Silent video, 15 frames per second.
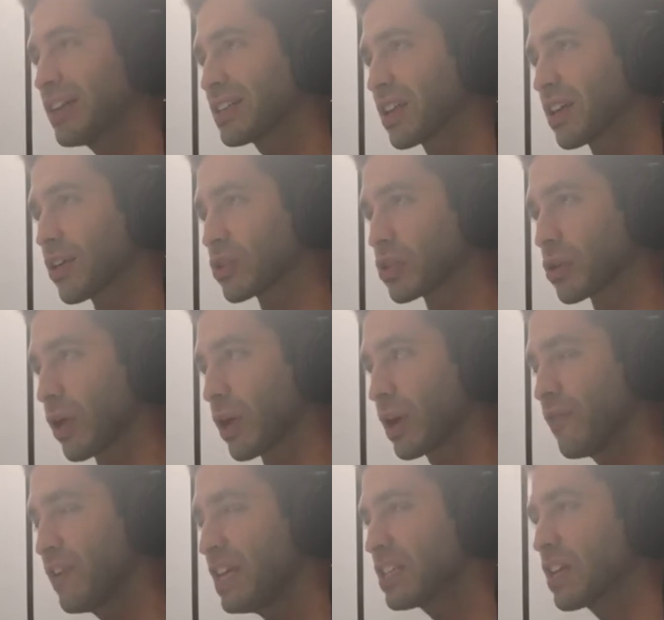there. So like
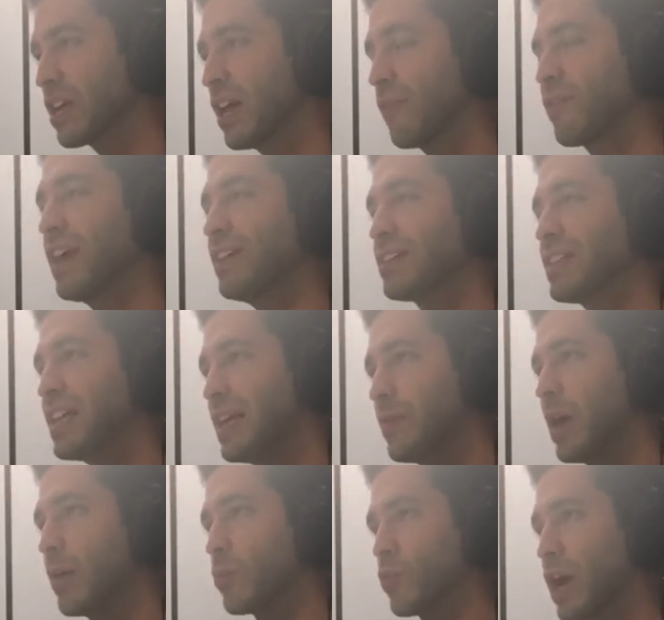if they deem
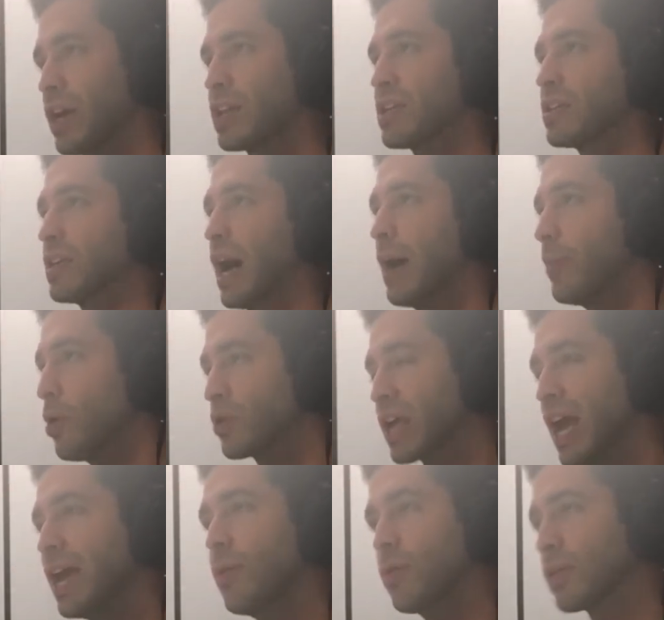him ready, I'm
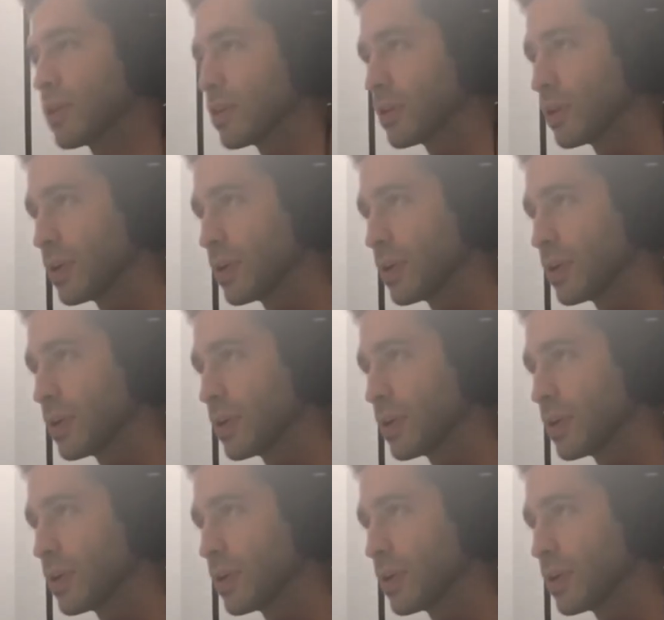okay with it,